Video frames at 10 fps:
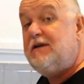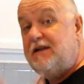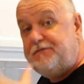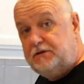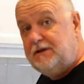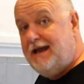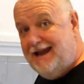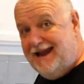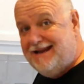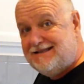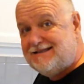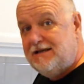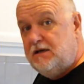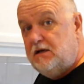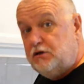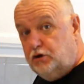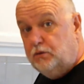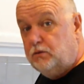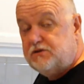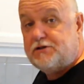if you let eggs
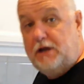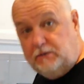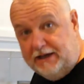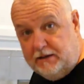cool slowly.